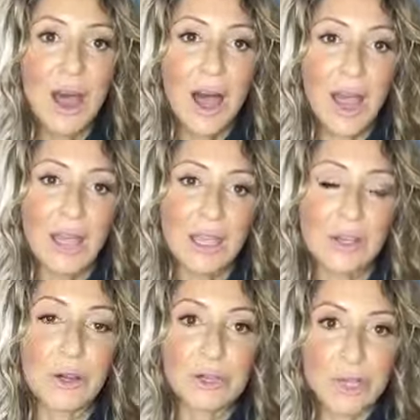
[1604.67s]
I
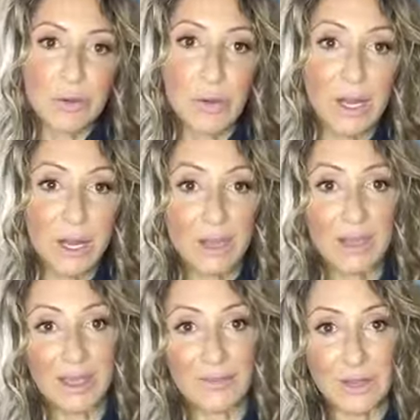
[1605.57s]
encourage everybody to
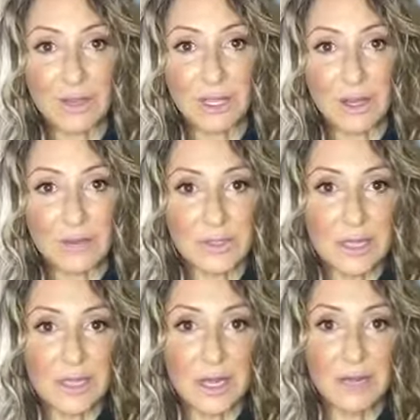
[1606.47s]
think of themselves,
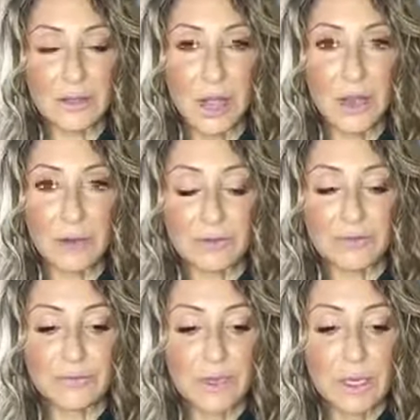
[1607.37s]

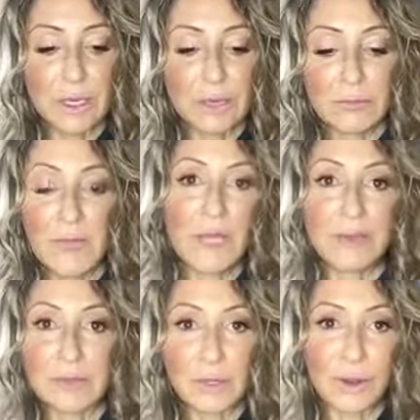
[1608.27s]
think of
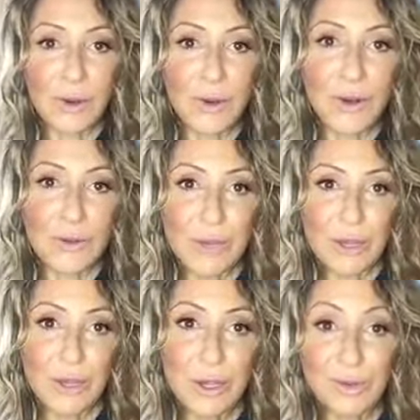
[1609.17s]
the little girl within
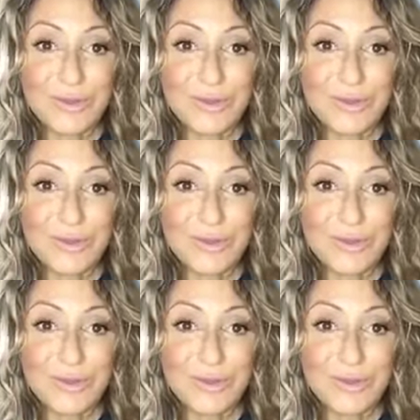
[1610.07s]
you.